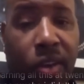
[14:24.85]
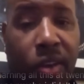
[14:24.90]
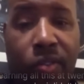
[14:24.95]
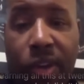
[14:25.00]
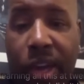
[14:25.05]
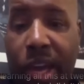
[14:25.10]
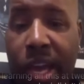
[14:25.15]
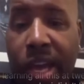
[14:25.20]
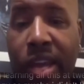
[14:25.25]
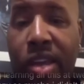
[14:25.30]

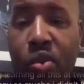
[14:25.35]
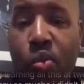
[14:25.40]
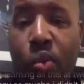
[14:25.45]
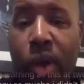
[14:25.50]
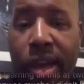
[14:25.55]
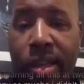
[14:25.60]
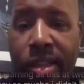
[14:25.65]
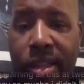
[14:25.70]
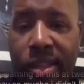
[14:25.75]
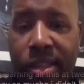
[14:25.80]
any way
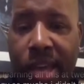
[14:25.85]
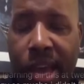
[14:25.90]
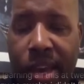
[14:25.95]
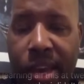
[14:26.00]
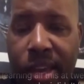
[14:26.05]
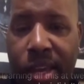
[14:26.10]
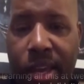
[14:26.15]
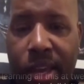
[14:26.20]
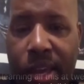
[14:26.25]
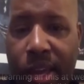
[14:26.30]
that that
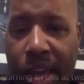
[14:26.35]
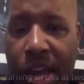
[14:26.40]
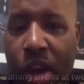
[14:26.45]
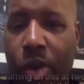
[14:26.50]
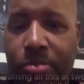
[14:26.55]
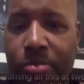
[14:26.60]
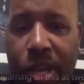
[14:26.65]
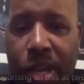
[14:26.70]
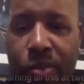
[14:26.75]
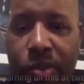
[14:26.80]
helps
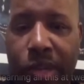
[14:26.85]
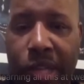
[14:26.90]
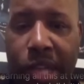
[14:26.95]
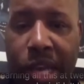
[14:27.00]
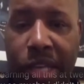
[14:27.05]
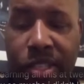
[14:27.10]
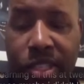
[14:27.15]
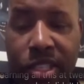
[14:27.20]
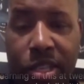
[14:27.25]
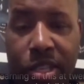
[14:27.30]
their
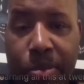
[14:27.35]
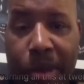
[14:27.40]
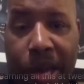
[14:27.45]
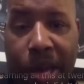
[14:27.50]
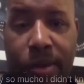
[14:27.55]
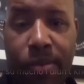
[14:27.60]
relationship out.